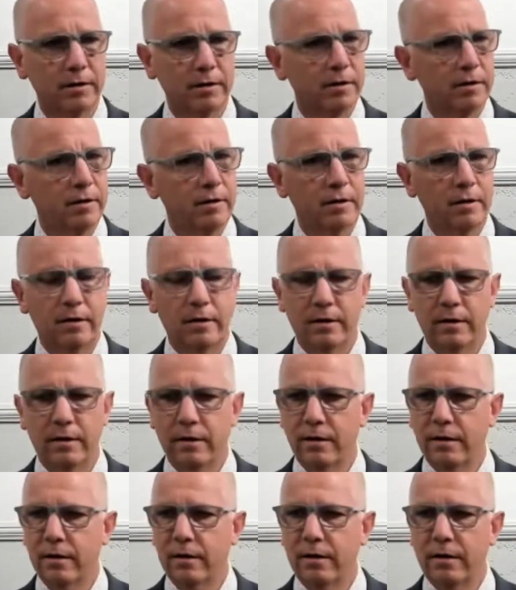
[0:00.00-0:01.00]

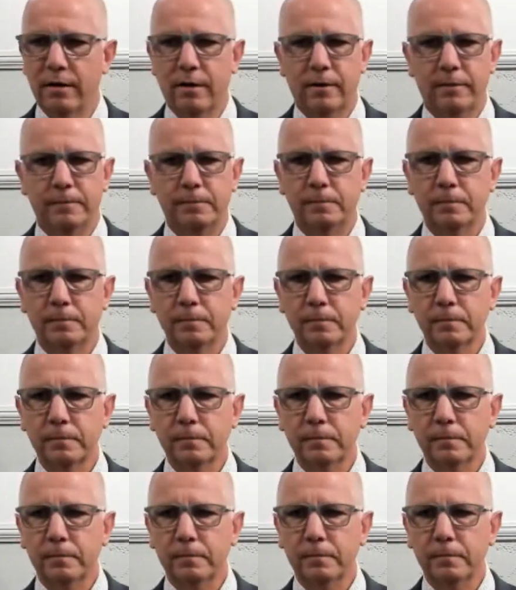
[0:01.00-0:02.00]

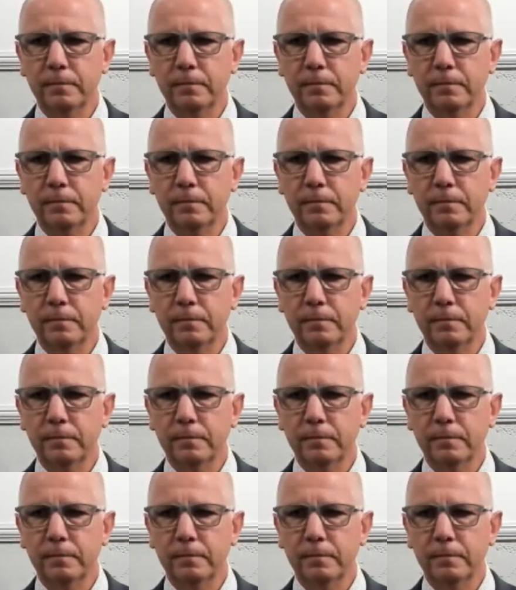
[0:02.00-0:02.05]
[no speech]